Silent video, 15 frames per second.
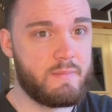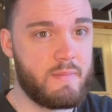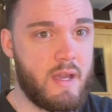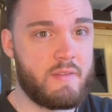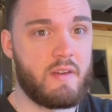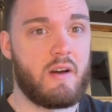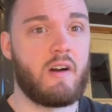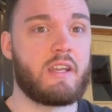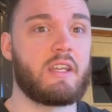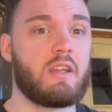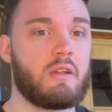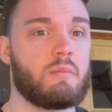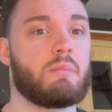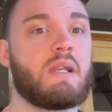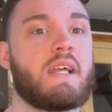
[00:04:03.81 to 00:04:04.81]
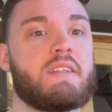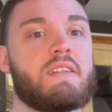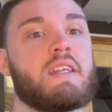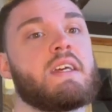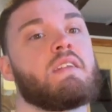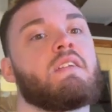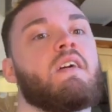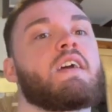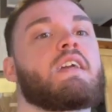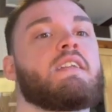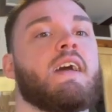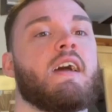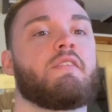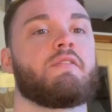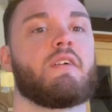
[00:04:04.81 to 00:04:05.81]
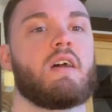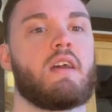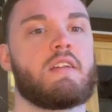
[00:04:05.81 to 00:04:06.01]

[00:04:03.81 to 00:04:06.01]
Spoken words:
and that I can blend in, and I can have